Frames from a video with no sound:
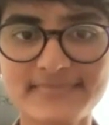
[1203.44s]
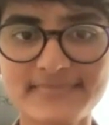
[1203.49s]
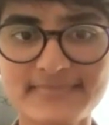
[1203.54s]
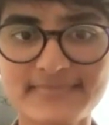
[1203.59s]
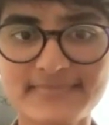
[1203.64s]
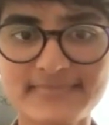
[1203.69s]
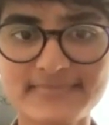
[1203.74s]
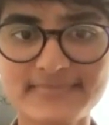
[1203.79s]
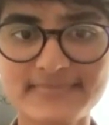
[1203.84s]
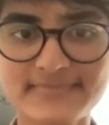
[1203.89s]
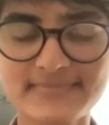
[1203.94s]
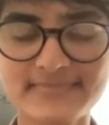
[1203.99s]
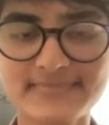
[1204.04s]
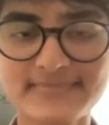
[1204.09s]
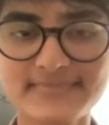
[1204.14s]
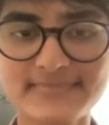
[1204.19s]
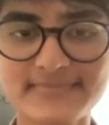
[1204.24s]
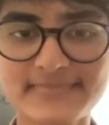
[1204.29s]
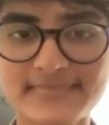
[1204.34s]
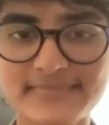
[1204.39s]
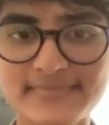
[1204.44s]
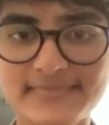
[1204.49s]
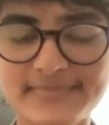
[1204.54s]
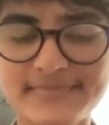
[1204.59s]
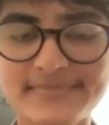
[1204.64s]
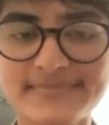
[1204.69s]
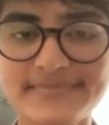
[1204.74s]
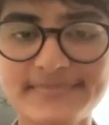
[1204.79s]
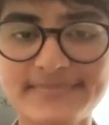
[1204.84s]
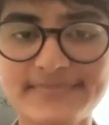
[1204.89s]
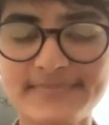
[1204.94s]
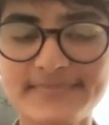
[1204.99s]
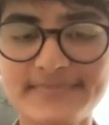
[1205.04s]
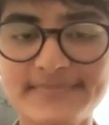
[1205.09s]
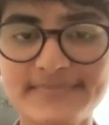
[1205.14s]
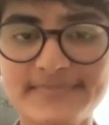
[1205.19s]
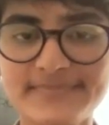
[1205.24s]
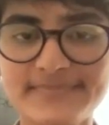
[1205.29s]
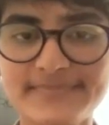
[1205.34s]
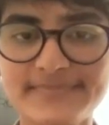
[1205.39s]

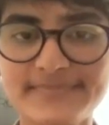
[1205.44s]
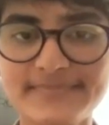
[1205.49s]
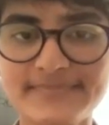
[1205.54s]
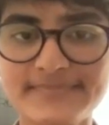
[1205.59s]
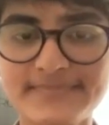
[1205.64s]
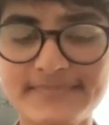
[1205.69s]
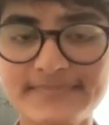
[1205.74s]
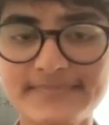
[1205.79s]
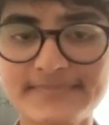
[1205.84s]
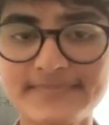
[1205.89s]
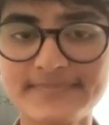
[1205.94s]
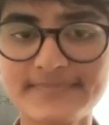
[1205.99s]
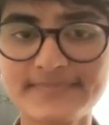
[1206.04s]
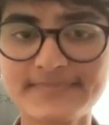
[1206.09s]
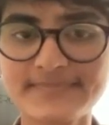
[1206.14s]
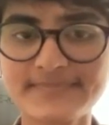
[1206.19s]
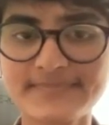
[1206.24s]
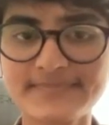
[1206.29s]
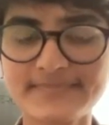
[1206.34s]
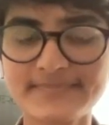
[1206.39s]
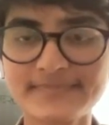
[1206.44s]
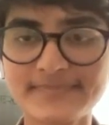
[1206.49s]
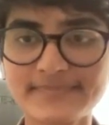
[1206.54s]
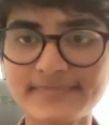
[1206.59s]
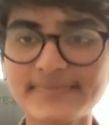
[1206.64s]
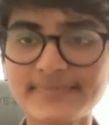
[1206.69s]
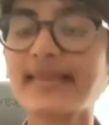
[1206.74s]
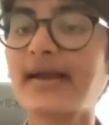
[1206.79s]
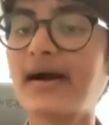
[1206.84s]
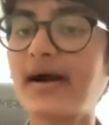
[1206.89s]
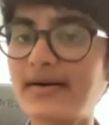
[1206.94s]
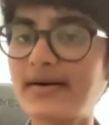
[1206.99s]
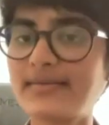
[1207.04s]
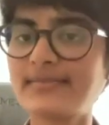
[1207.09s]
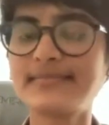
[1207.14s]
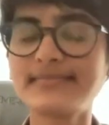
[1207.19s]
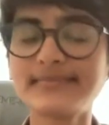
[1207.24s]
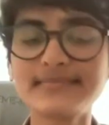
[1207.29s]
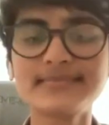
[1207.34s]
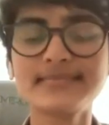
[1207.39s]

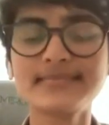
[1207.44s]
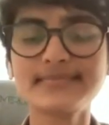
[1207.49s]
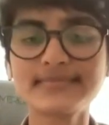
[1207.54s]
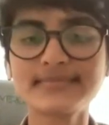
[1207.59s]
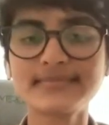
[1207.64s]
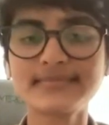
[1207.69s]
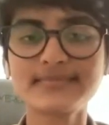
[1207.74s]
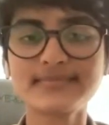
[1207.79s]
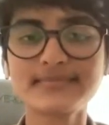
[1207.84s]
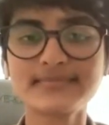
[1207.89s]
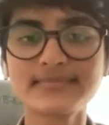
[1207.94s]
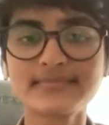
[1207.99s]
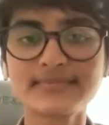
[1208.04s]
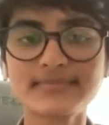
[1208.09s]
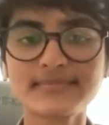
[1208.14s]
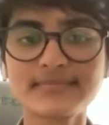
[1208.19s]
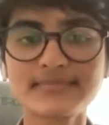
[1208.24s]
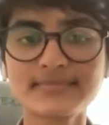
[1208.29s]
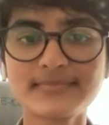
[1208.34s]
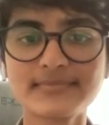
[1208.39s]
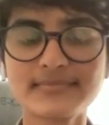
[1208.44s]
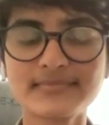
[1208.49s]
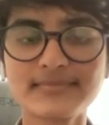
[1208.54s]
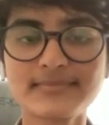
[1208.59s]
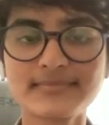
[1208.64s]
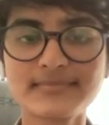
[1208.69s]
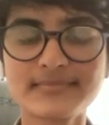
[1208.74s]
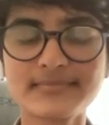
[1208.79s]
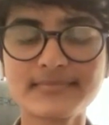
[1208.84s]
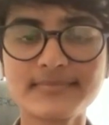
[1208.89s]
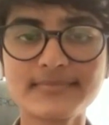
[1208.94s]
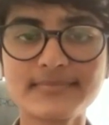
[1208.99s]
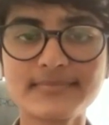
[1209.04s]
(not speaking)